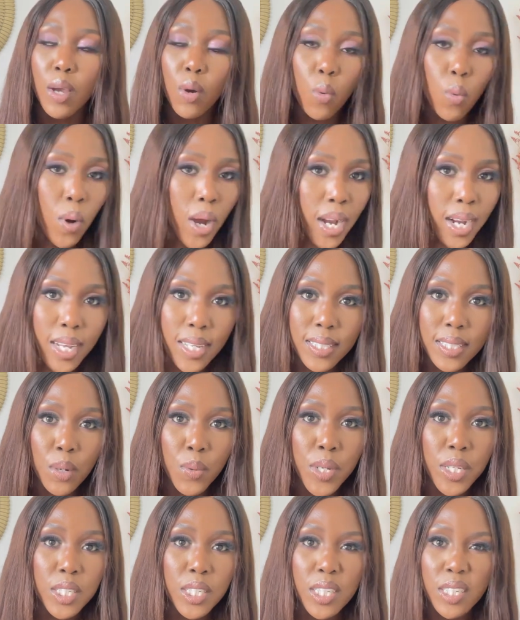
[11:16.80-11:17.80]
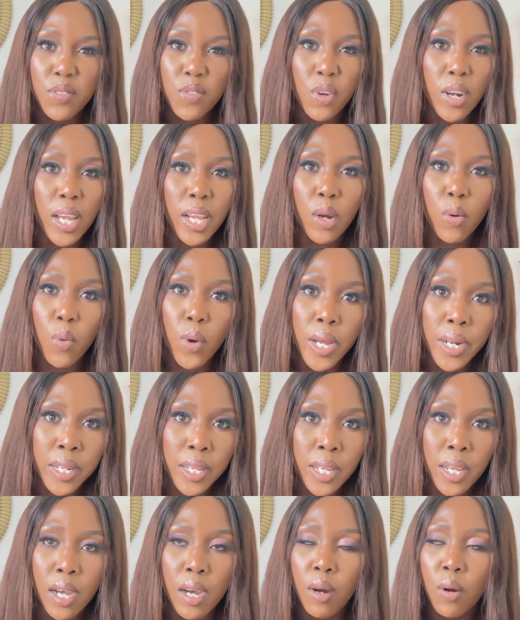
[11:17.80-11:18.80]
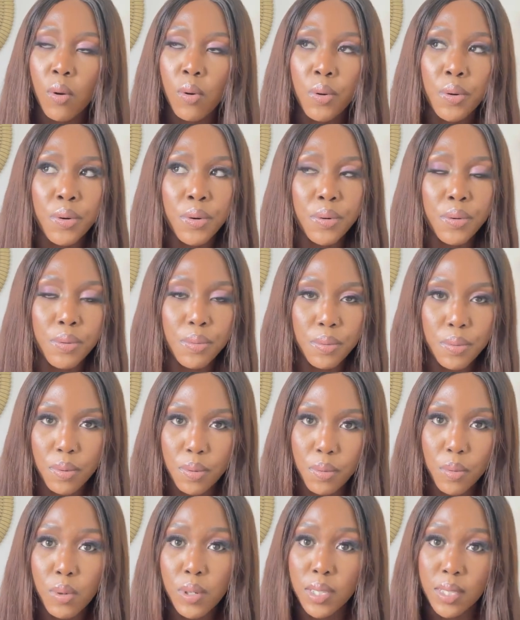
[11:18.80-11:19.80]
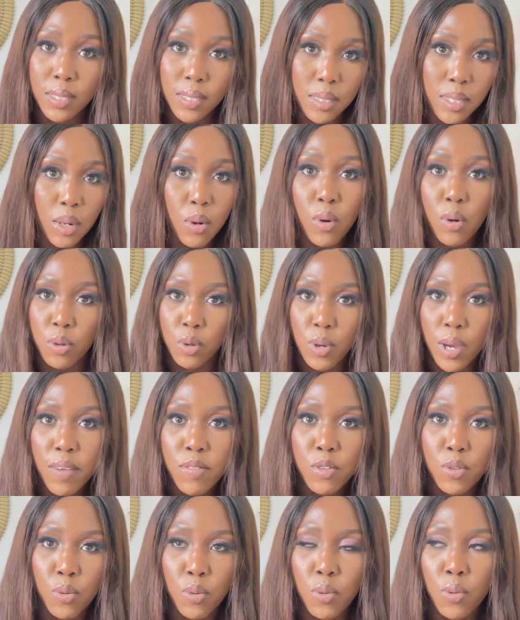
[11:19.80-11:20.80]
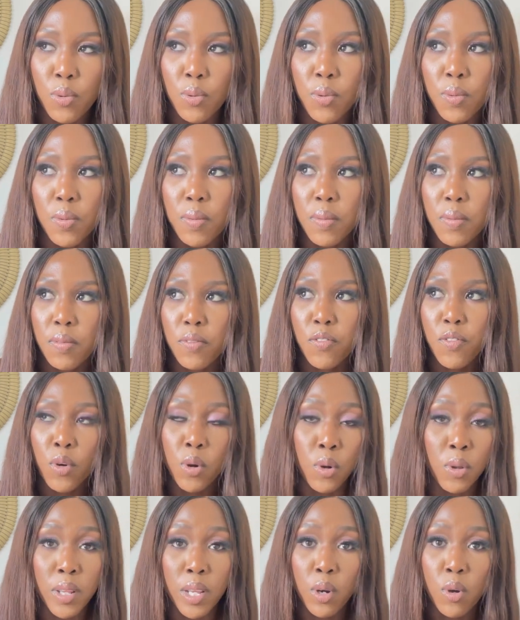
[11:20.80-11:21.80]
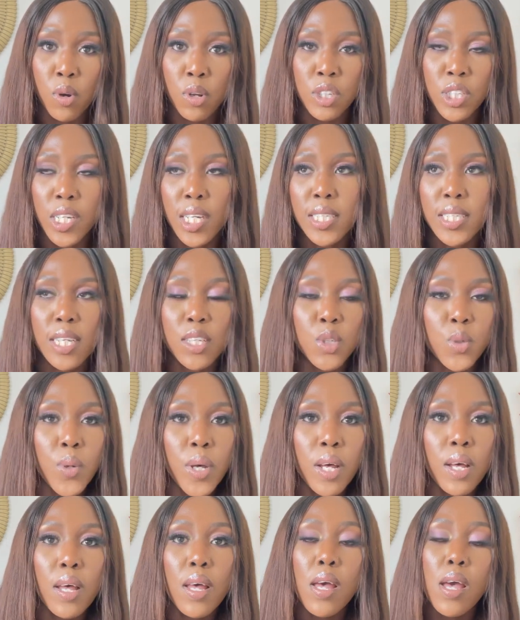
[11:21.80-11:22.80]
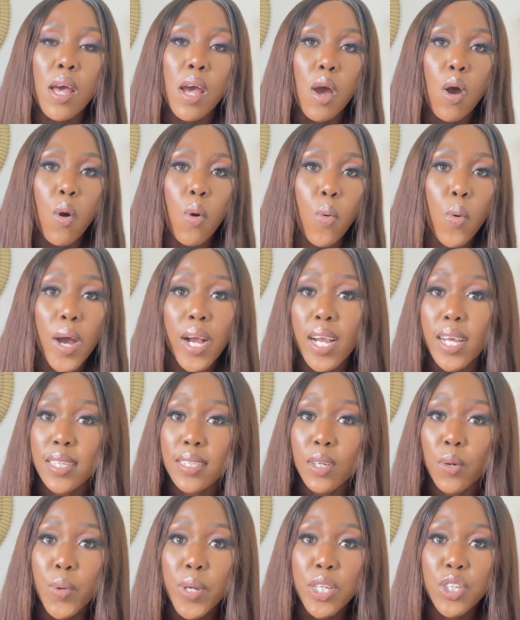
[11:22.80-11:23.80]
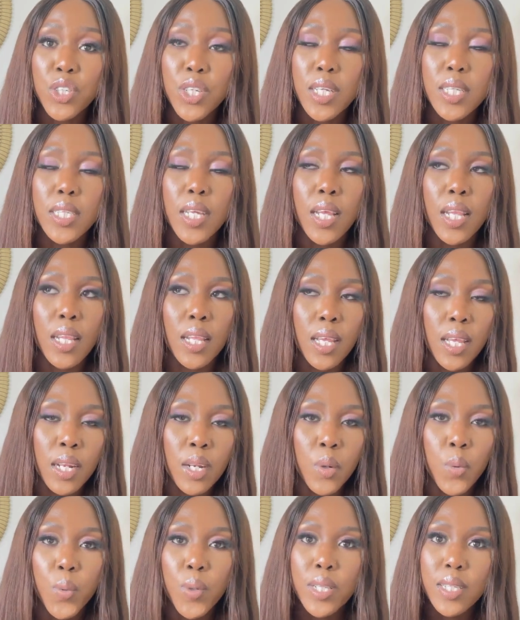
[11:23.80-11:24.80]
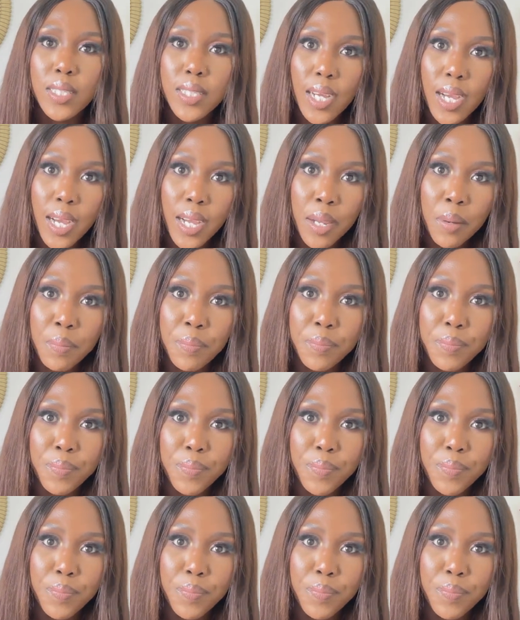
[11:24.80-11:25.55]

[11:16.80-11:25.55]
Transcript: work as a waitress for like one year or because the you have to follow the contract as well. Work as a waitress and then with time,